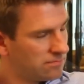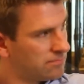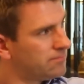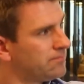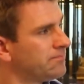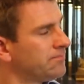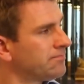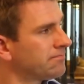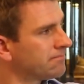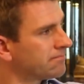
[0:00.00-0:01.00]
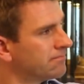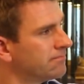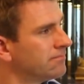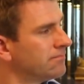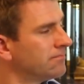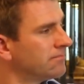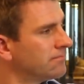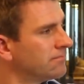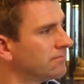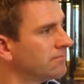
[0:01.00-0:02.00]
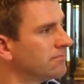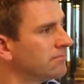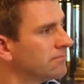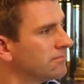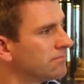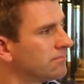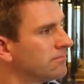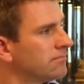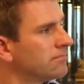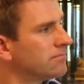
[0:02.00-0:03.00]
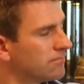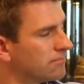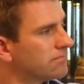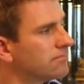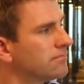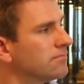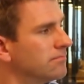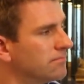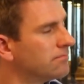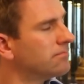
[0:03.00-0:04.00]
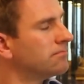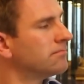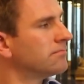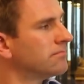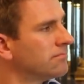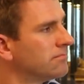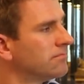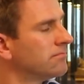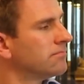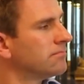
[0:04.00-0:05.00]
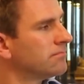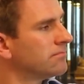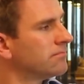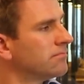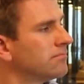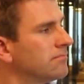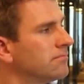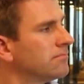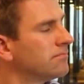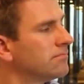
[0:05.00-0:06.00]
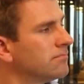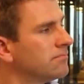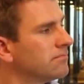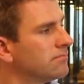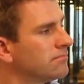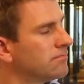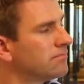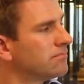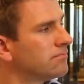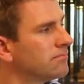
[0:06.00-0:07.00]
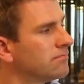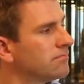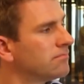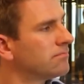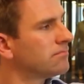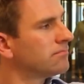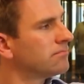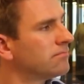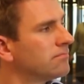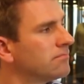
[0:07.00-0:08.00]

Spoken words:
[no speech]